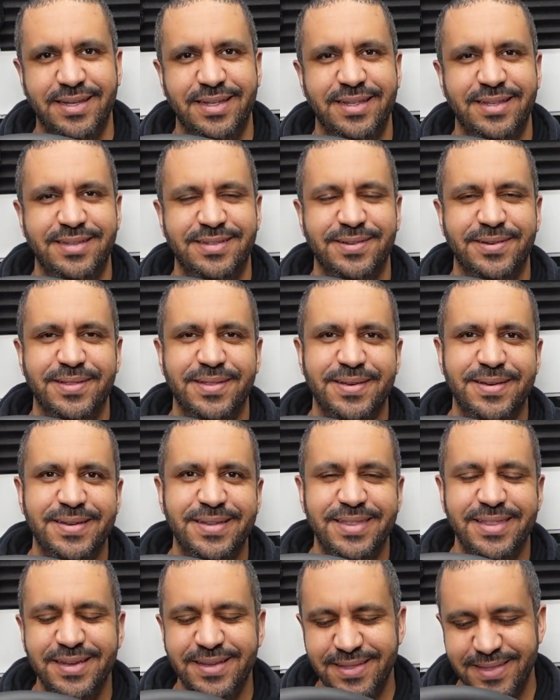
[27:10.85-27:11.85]
And so
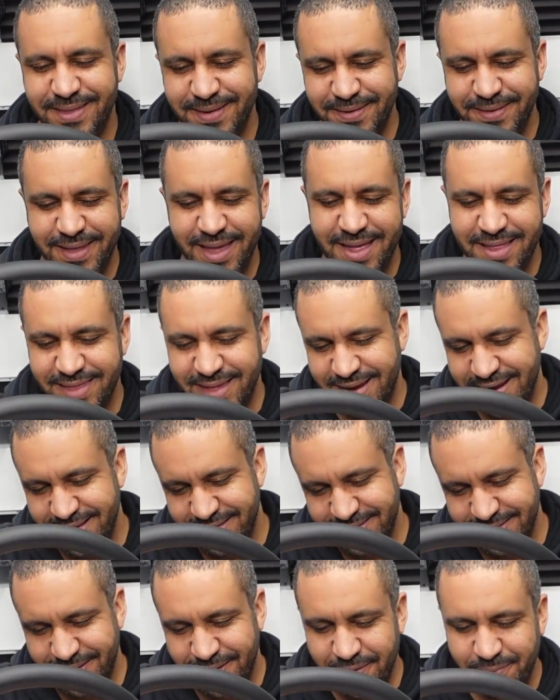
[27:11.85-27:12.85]
and then
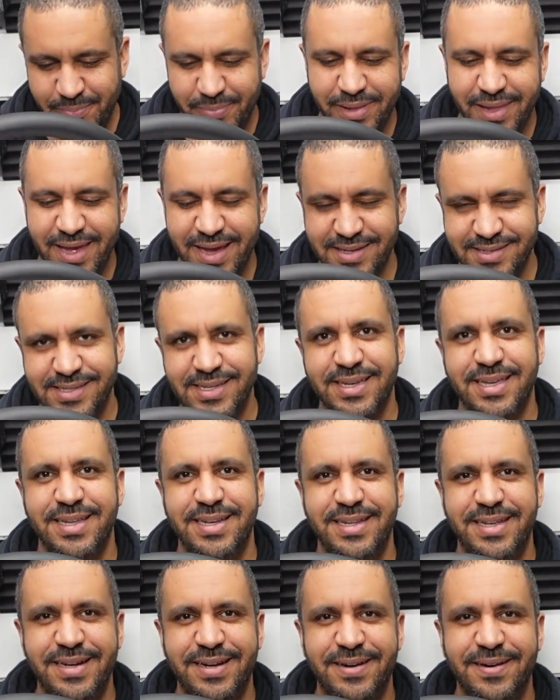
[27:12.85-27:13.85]
it's all plastic
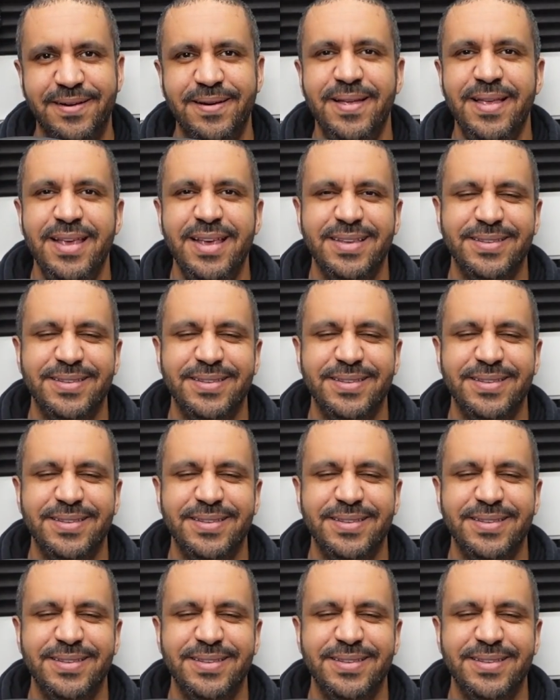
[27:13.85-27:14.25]
in here.